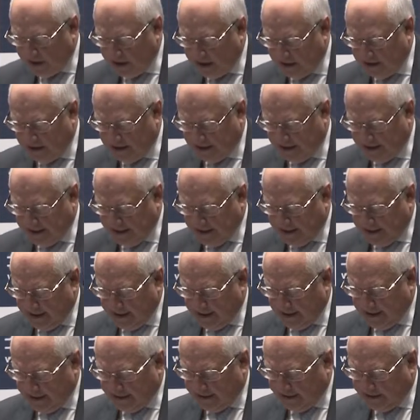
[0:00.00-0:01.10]
week,
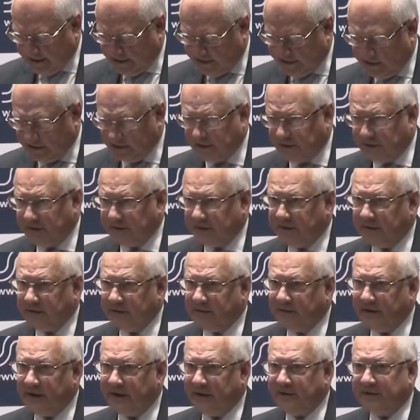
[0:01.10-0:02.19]
and it's a
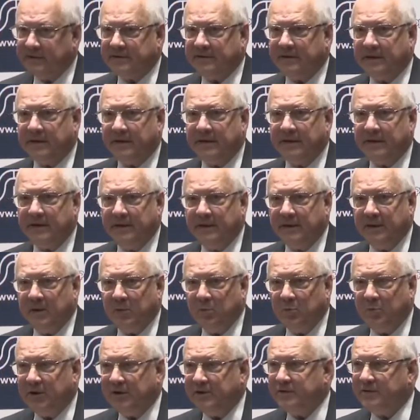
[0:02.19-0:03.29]
great
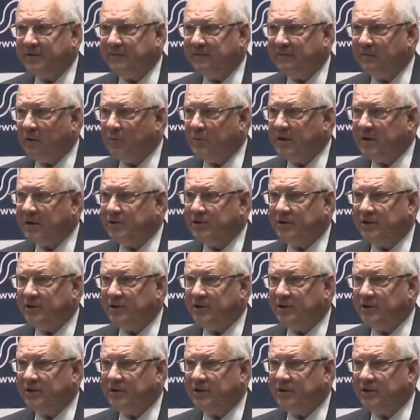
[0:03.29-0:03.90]
pleasure for me.